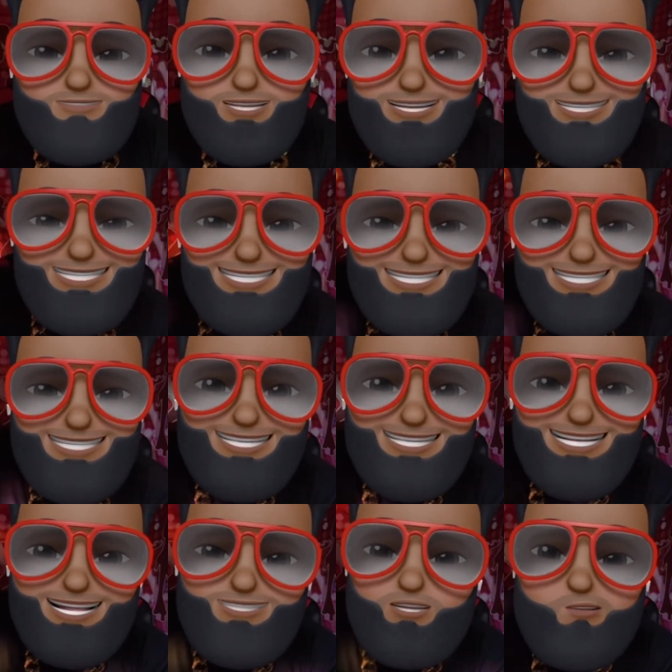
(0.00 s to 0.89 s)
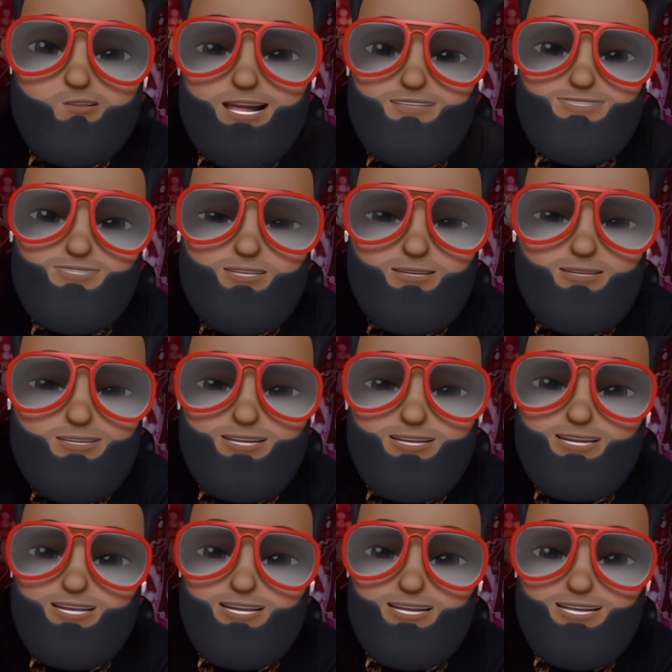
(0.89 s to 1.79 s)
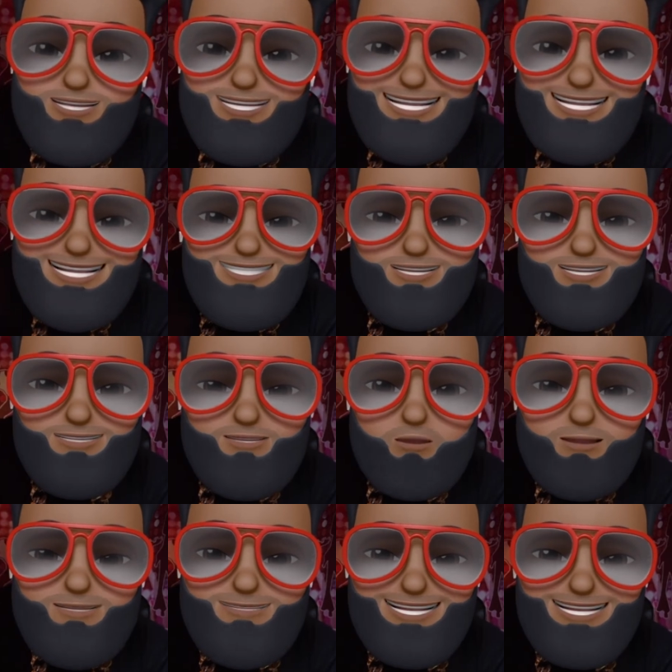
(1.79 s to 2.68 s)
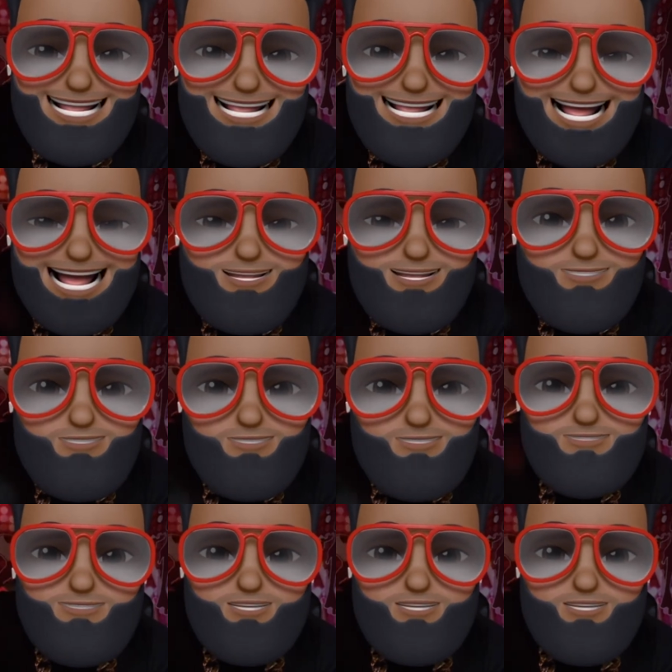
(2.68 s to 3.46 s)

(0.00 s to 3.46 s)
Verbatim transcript: It's just another way for you to get some more money out of them.